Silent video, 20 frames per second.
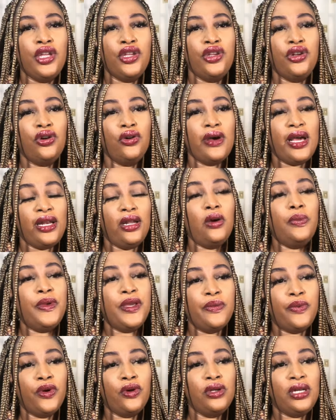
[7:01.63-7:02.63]
you know, a lot of
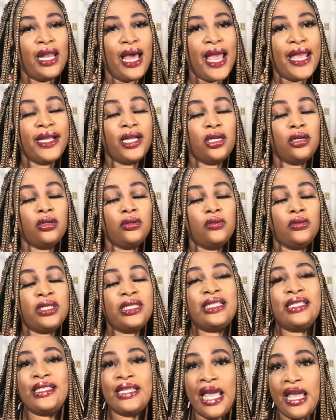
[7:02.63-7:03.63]
people like
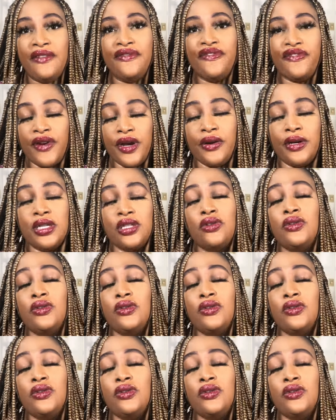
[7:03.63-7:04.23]
safe fragrance.